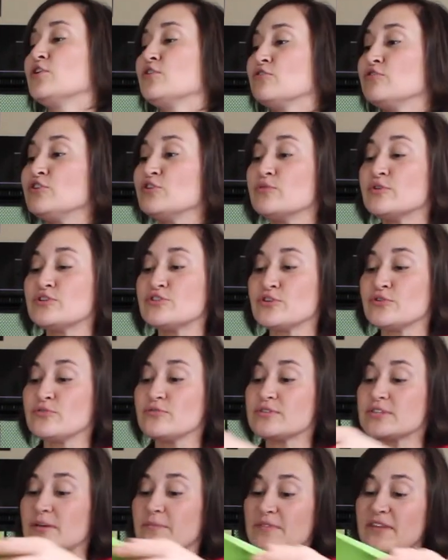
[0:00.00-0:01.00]
You would
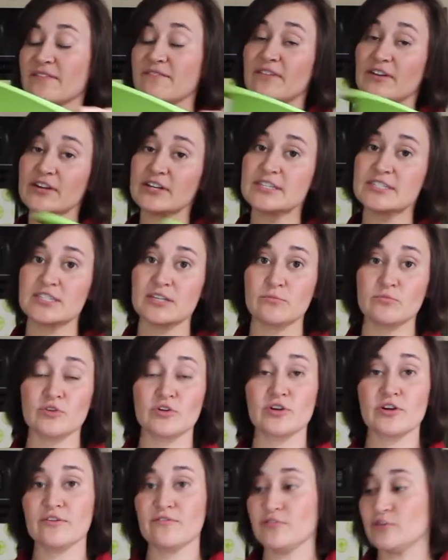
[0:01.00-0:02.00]
do something very
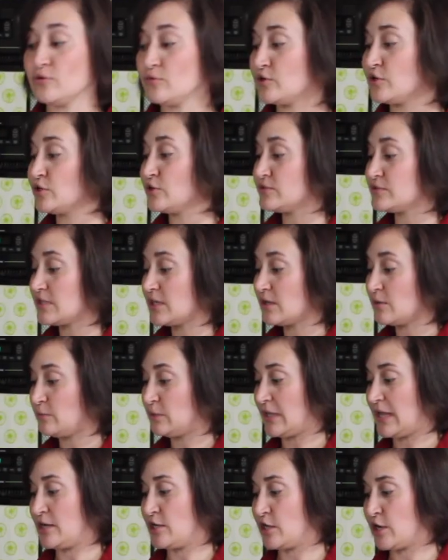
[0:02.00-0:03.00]
similar if you were using a
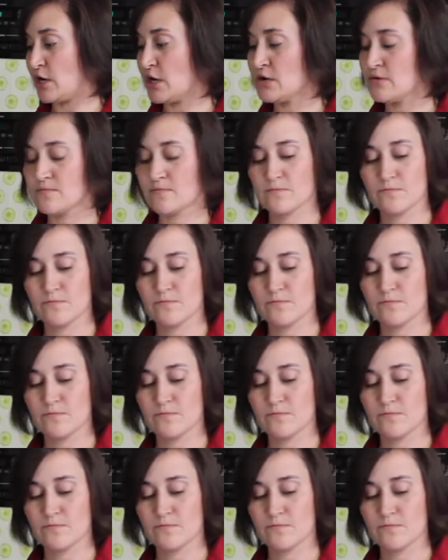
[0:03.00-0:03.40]
blender.